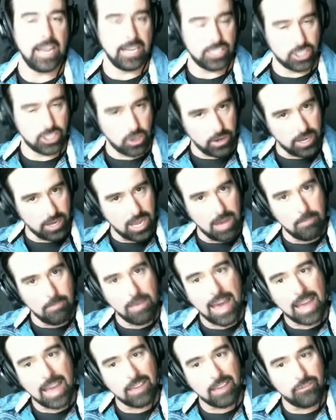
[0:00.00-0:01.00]
It's starting to come
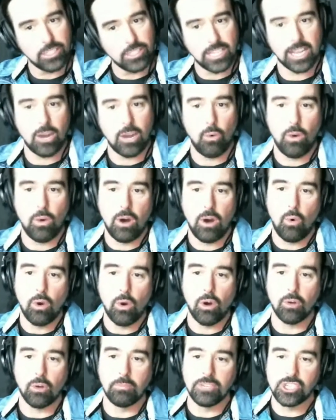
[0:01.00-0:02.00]
back. It feels like a
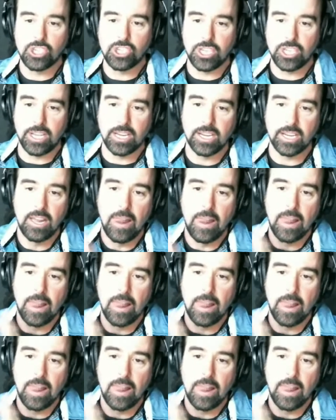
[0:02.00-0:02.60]
well-oiled machine.